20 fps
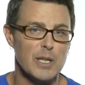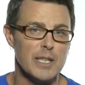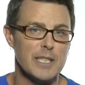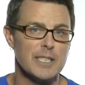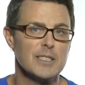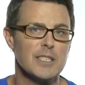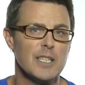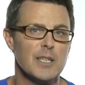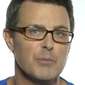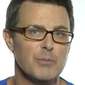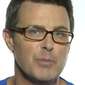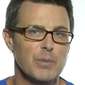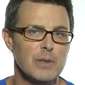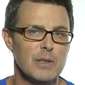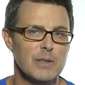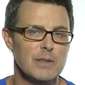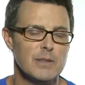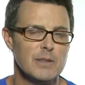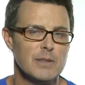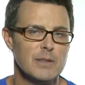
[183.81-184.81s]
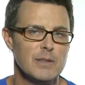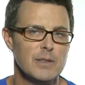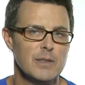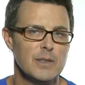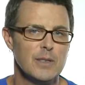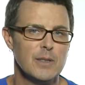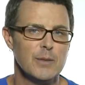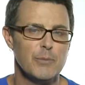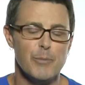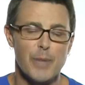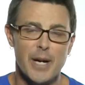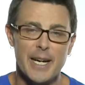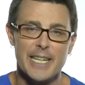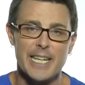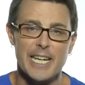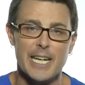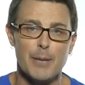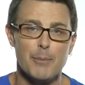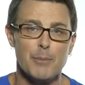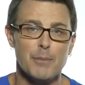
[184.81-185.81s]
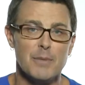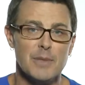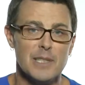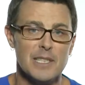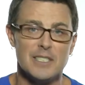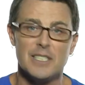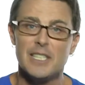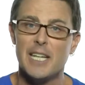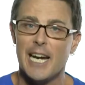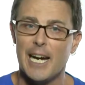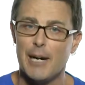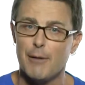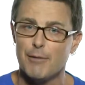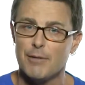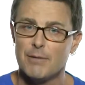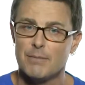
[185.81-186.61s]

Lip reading: example. My name is Gav.